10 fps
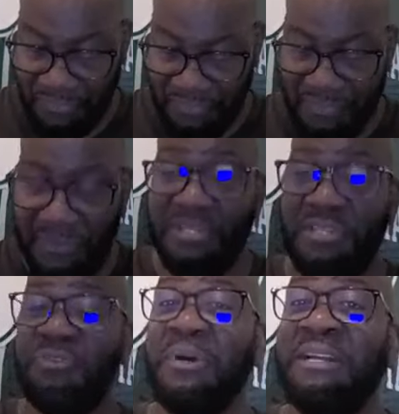This
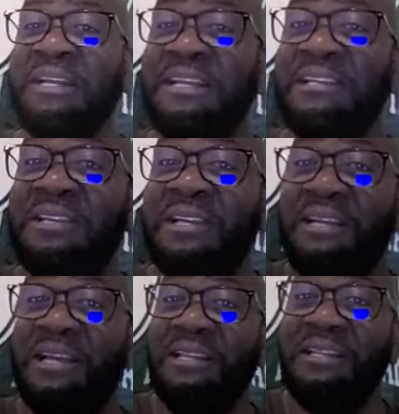is what his
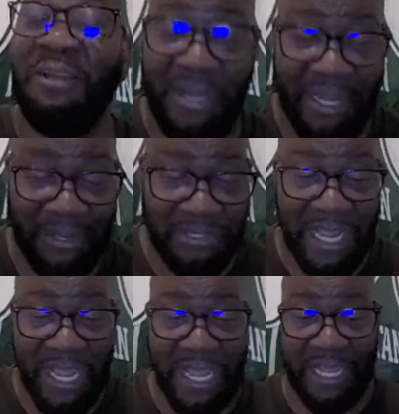lawyer is
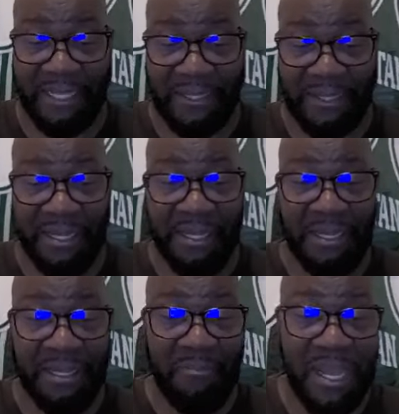saying.
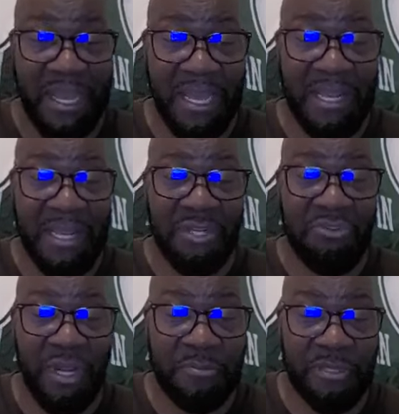Man,
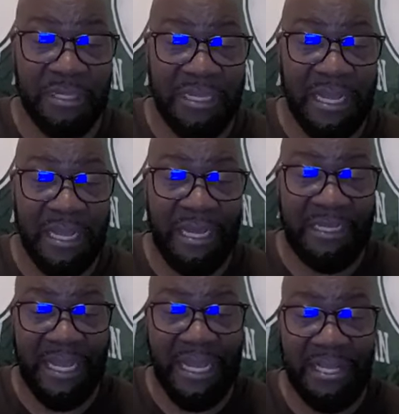Trump's
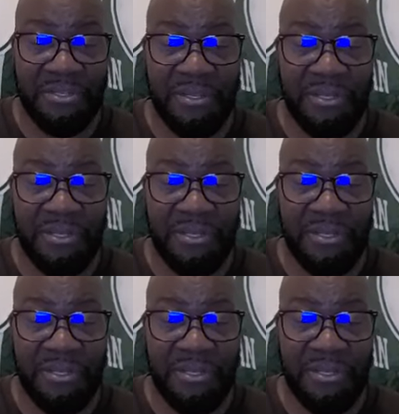alleged